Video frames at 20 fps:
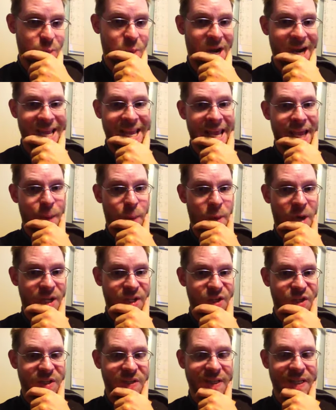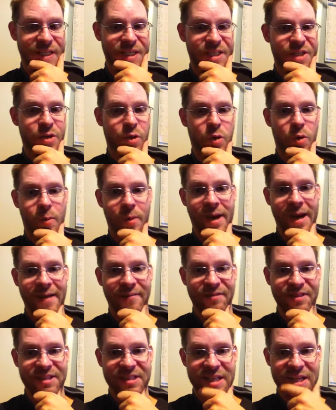where I can't watch a test, or where I
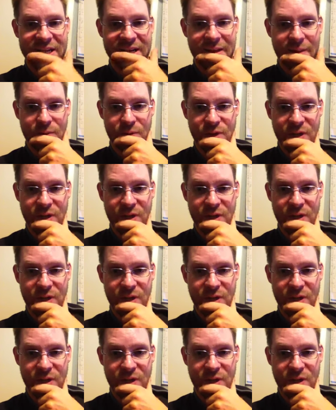have to send another